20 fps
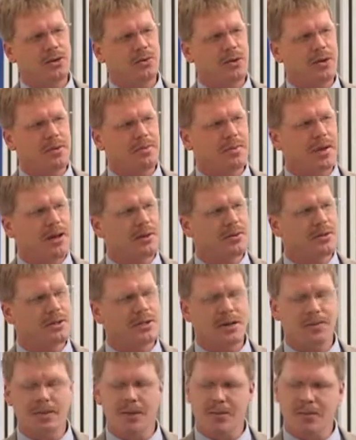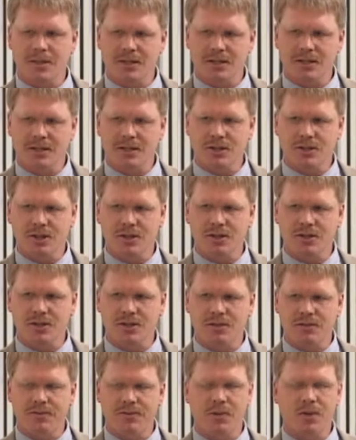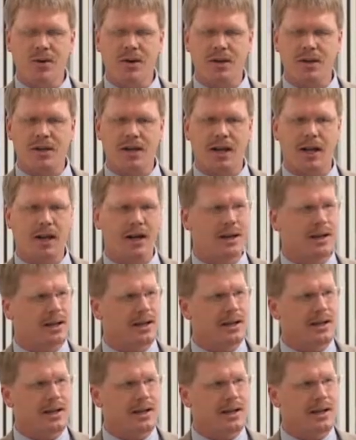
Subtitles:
We met with some of the business owners at 4 o'clock.